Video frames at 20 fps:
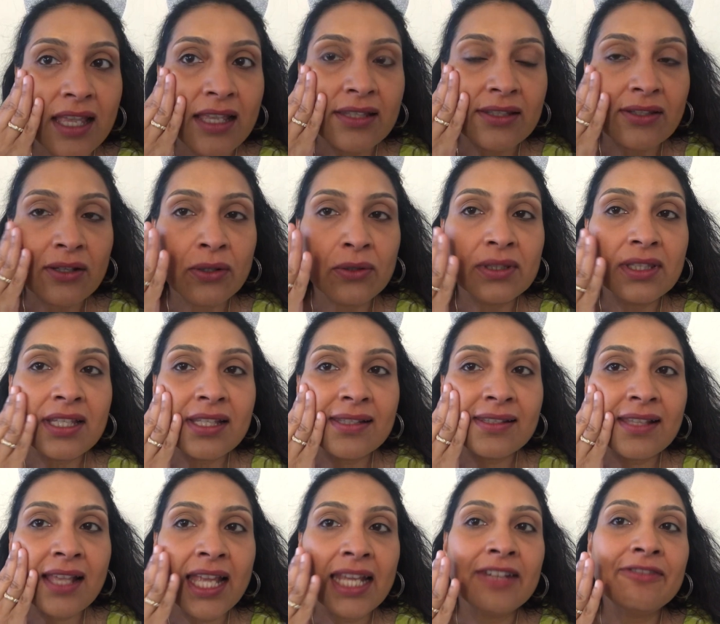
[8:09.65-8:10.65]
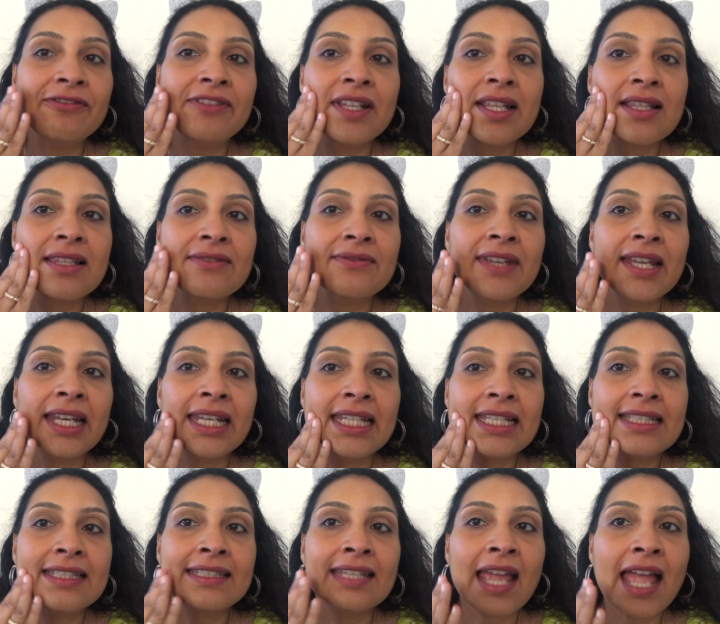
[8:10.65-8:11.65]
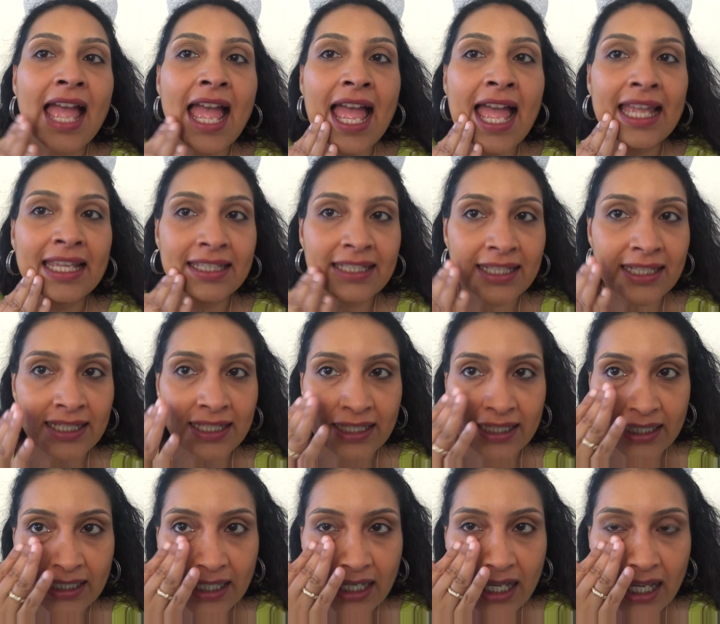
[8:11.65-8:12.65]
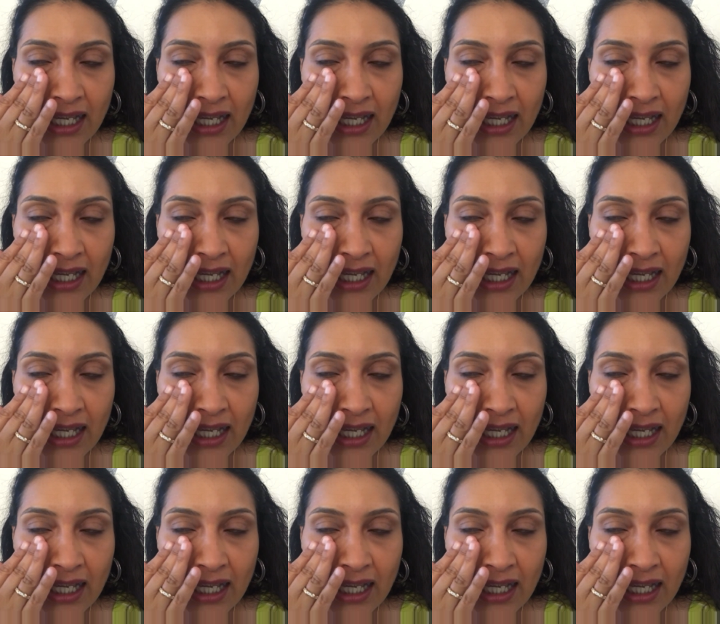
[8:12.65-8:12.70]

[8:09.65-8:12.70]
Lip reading: So this side feels very tacky,